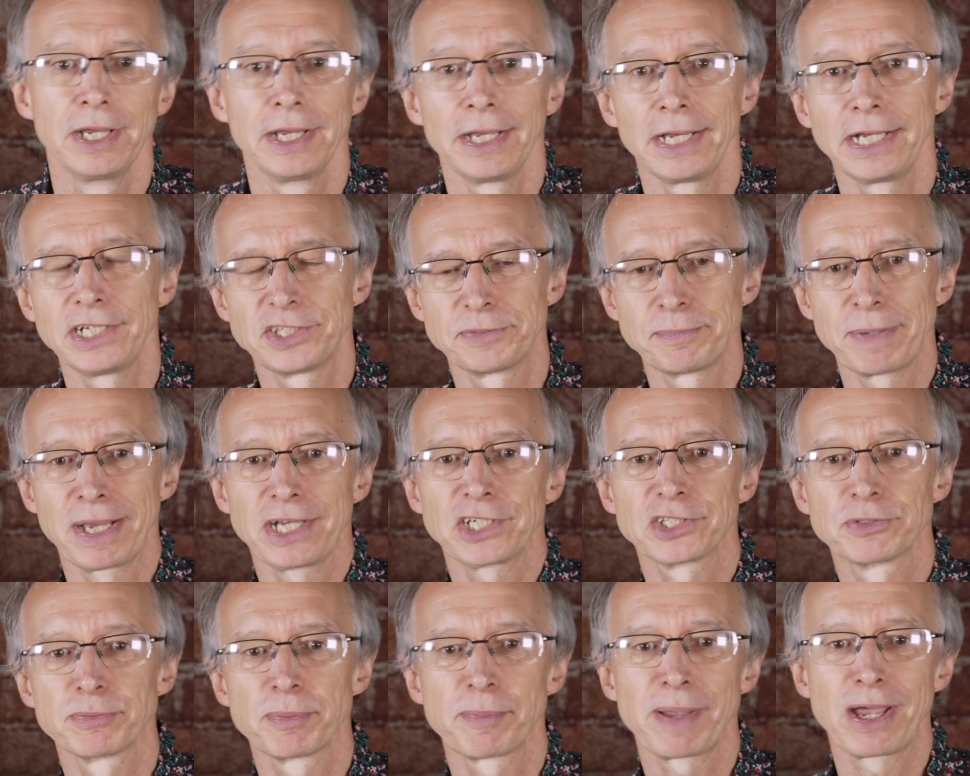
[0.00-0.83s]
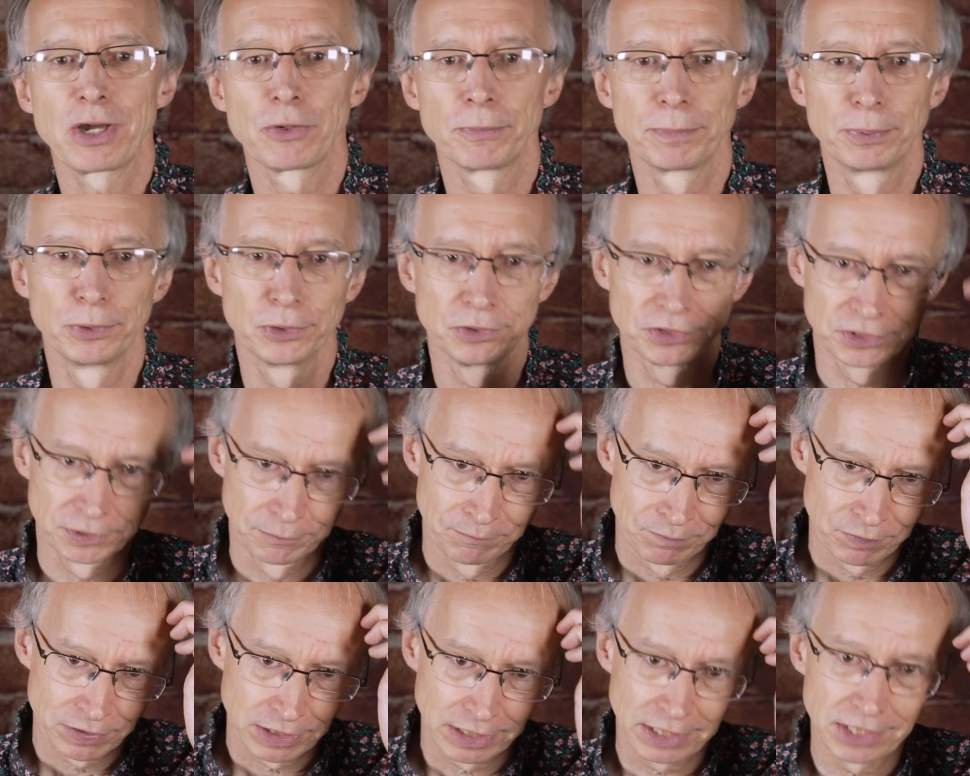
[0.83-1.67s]
Its maximum output
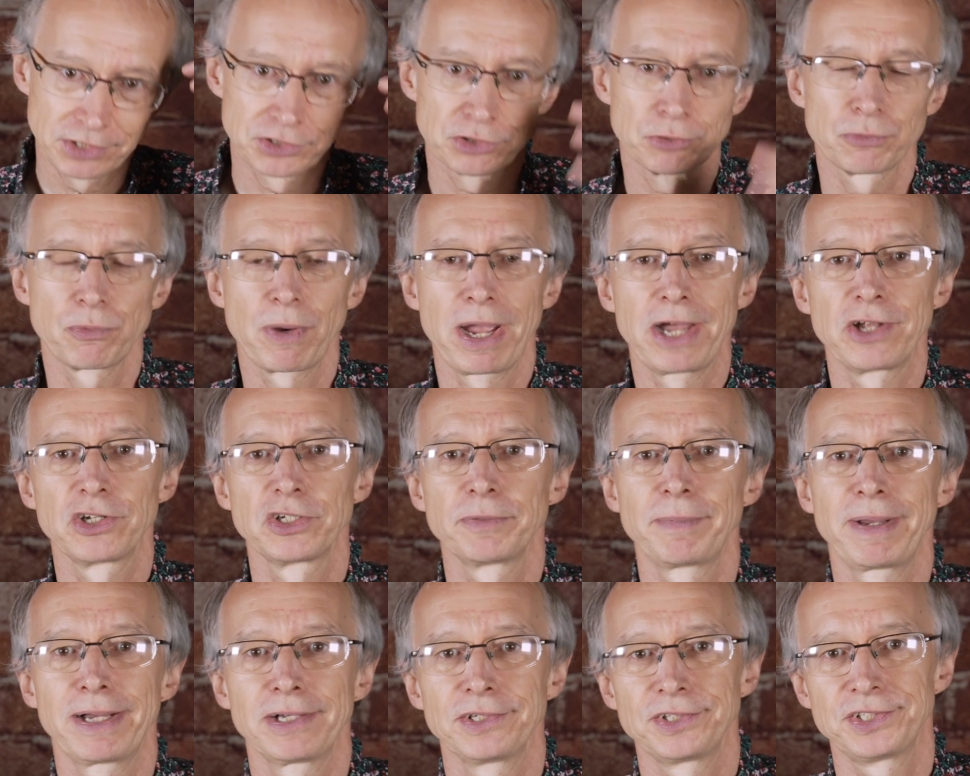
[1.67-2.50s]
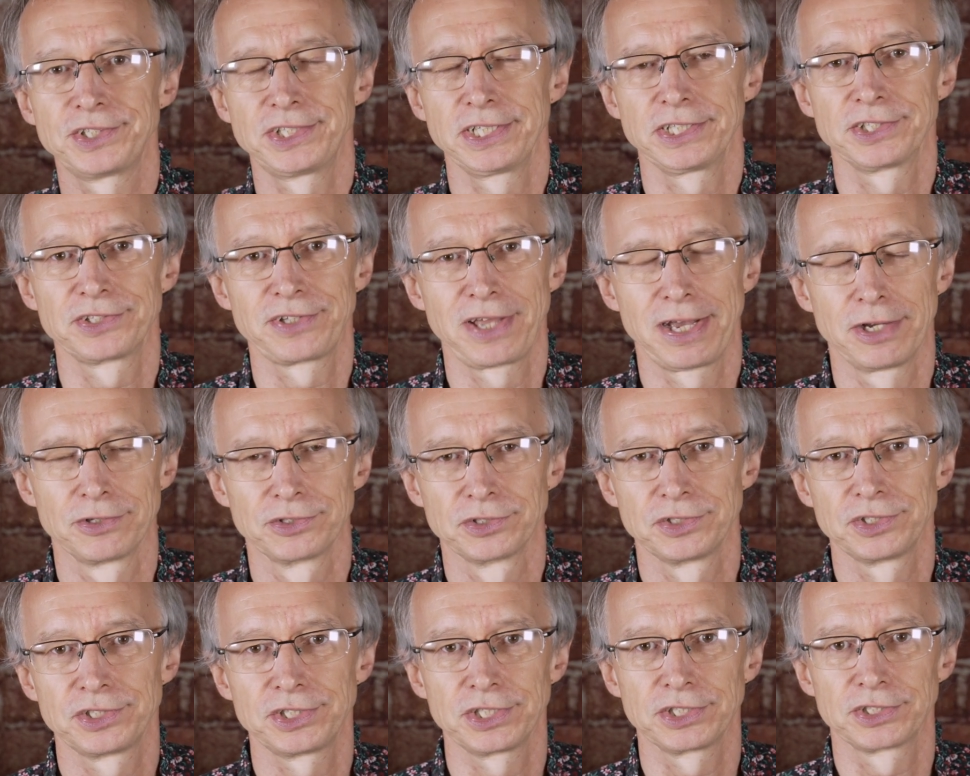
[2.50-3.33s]
is around about
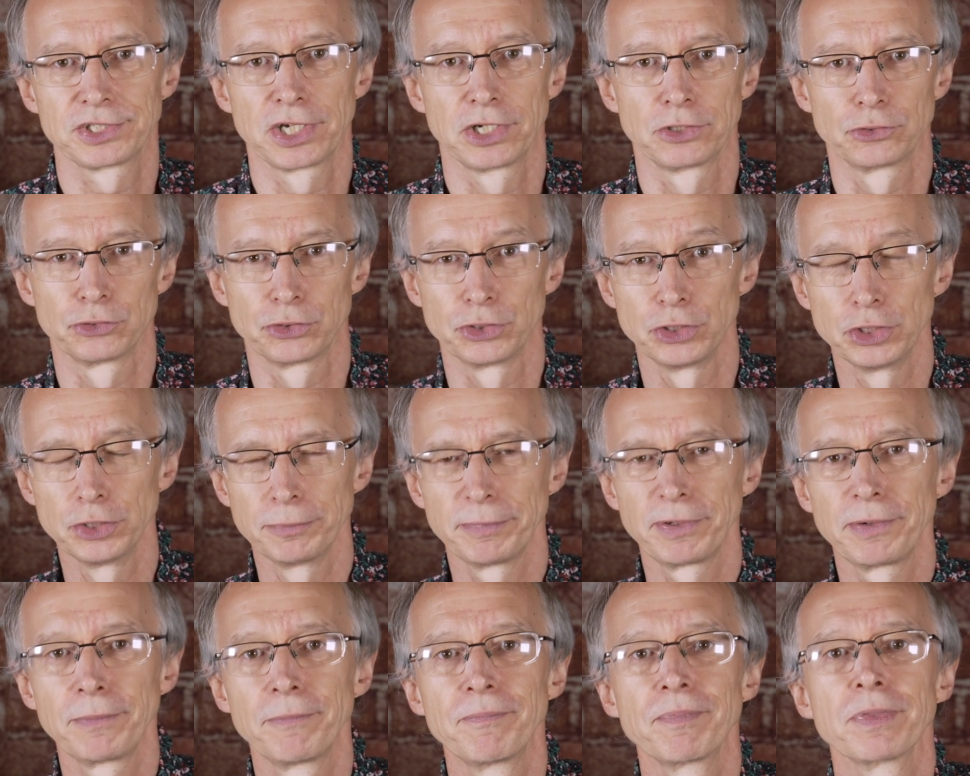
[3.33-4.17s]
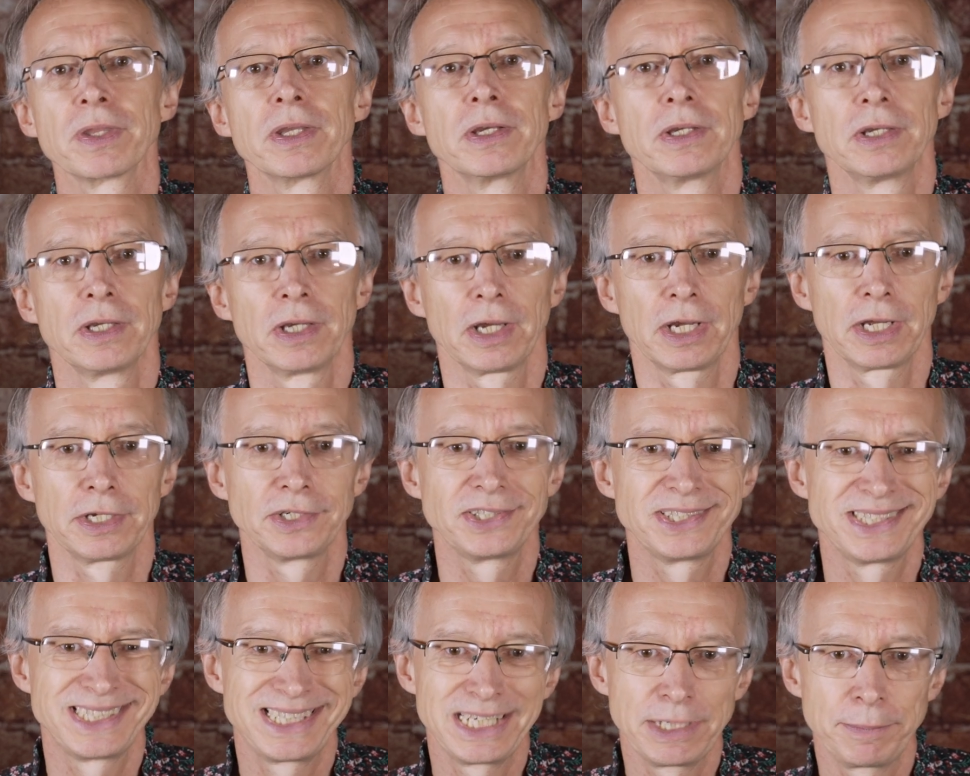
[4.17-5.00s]
6,600 lumen, and
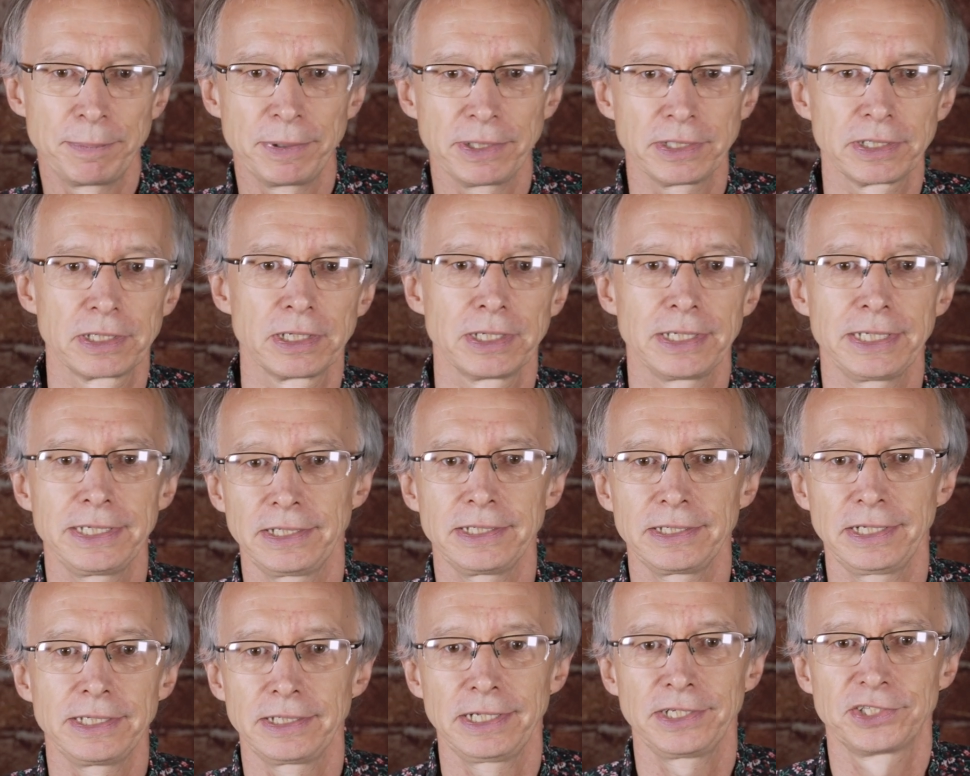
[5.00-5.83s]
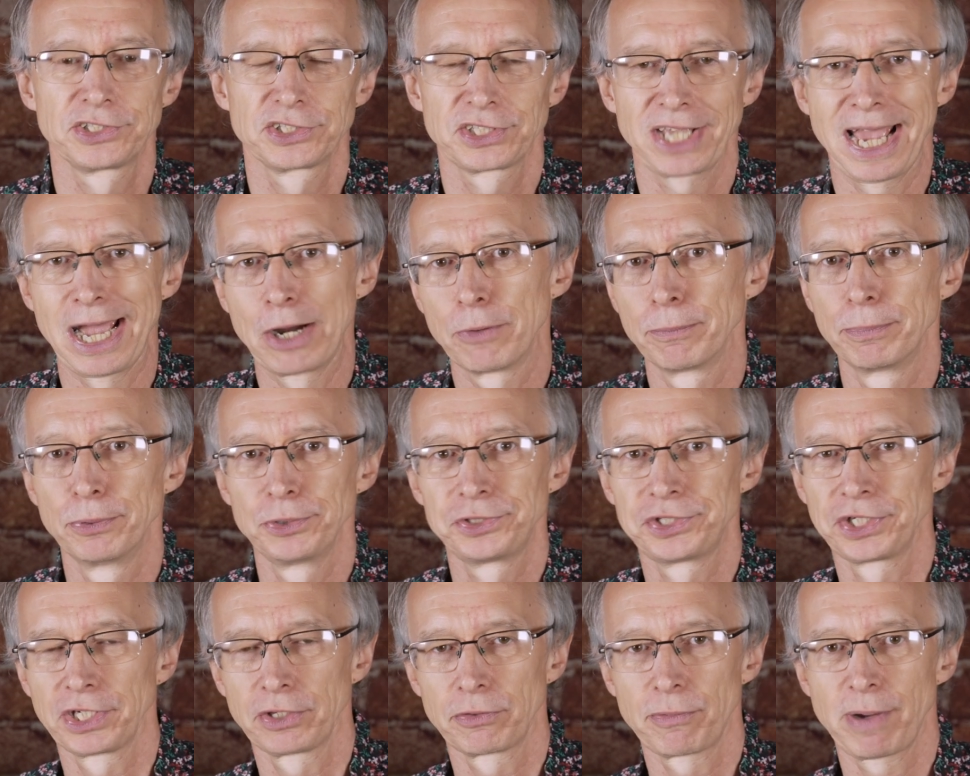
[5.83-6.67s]
typically it's
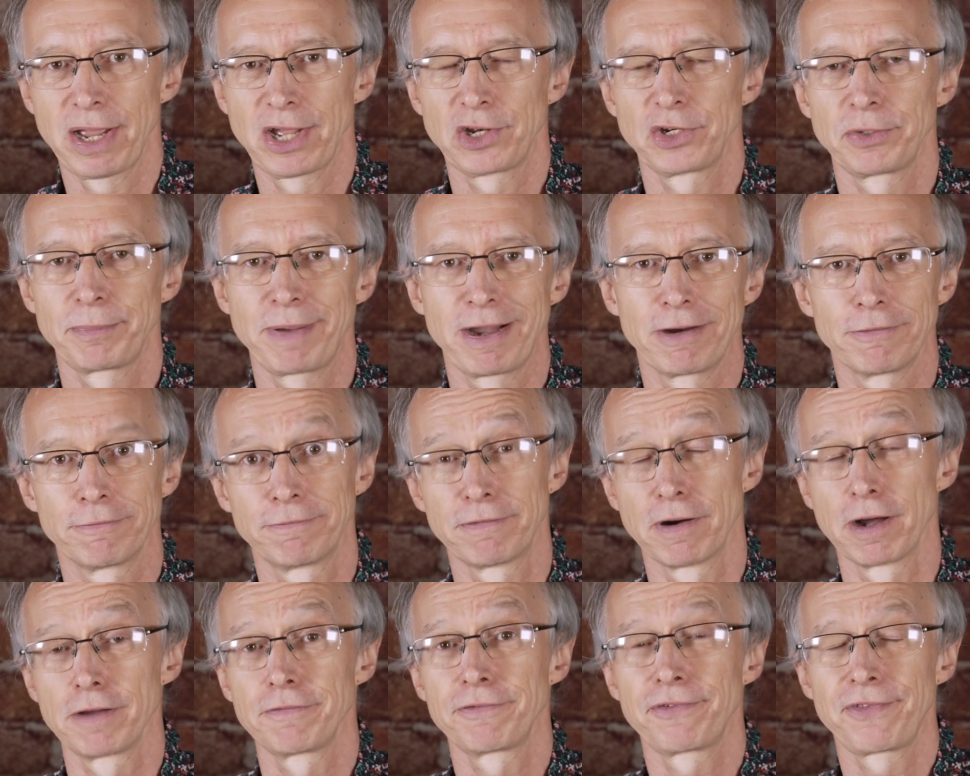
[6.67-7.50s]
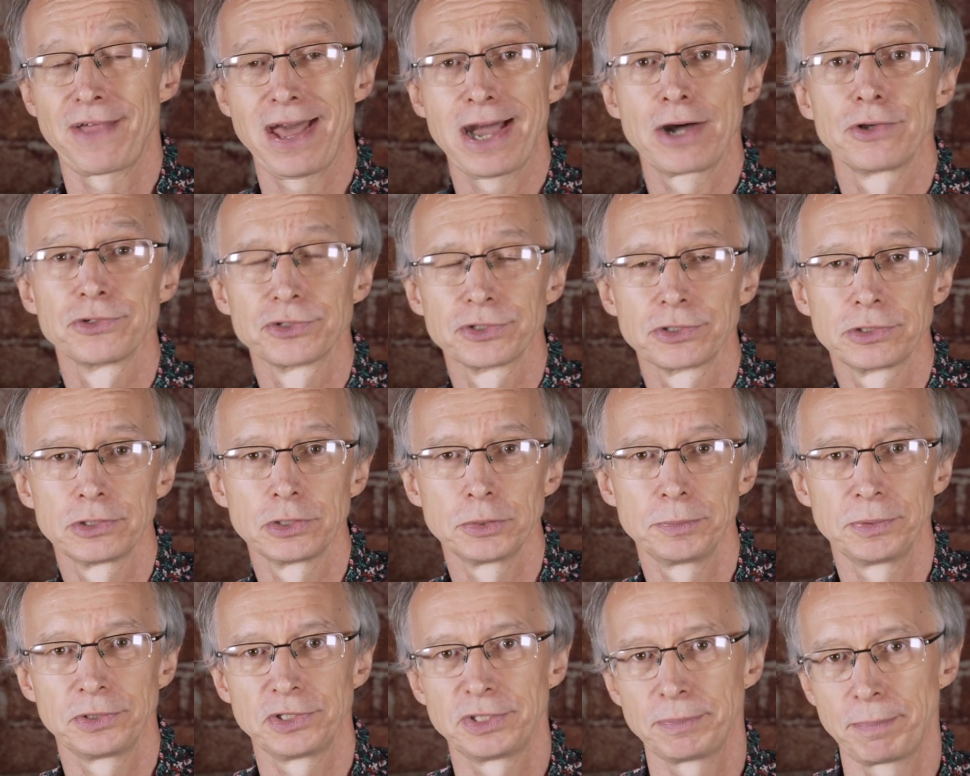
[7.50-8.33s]
outputting around about 5,000
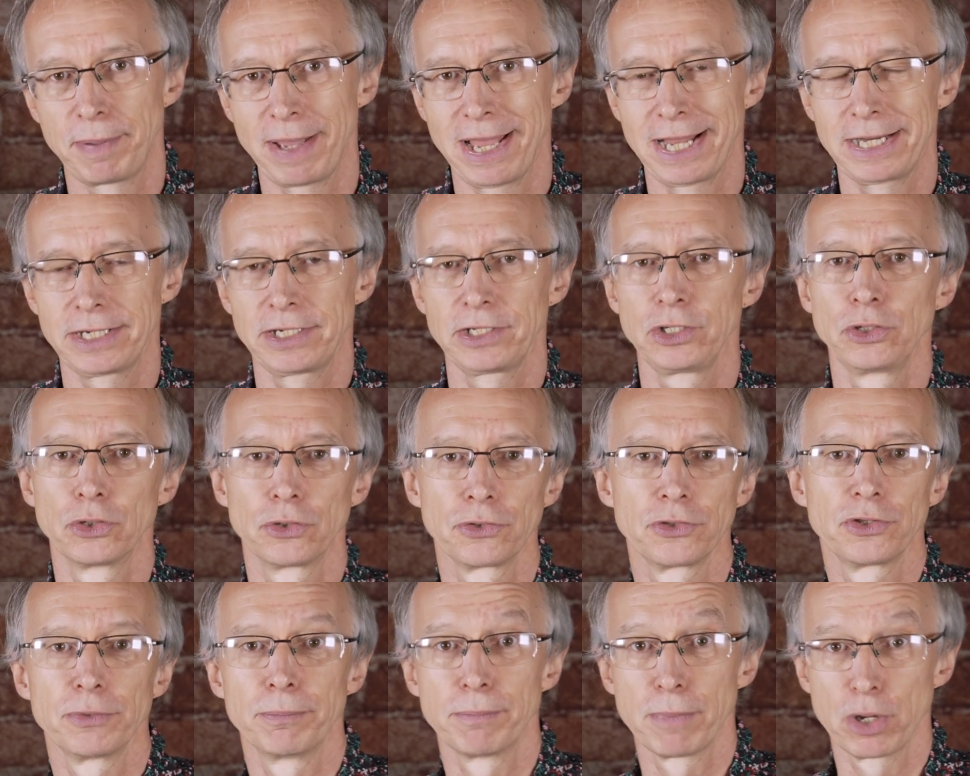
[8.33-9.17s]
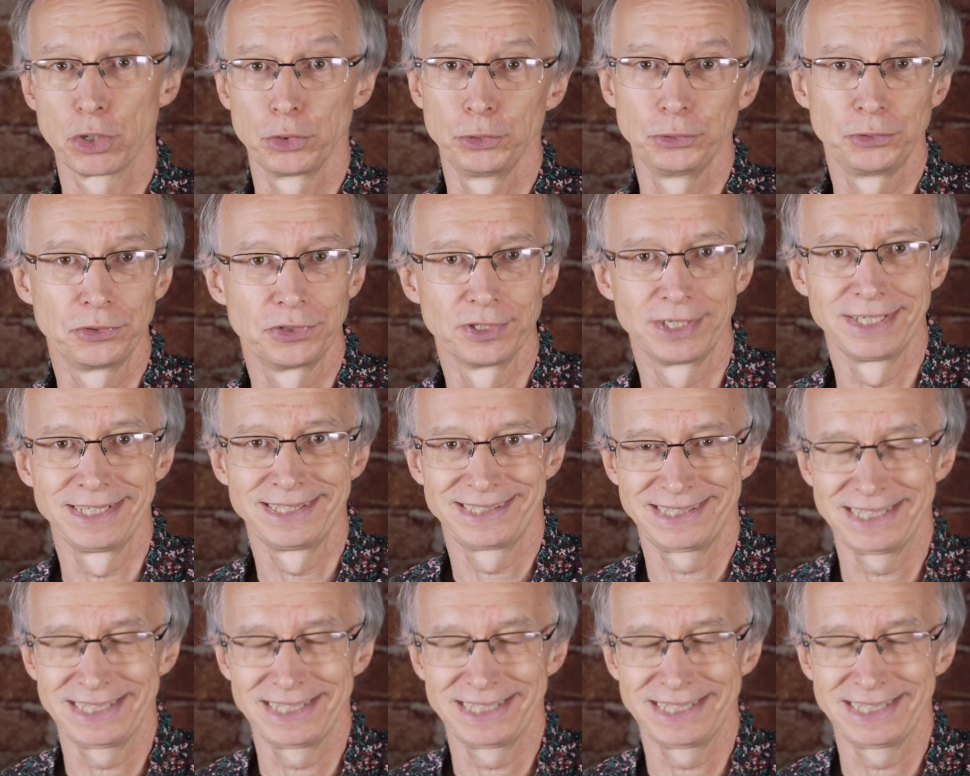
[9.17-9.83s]
lumen depending on the mode that it's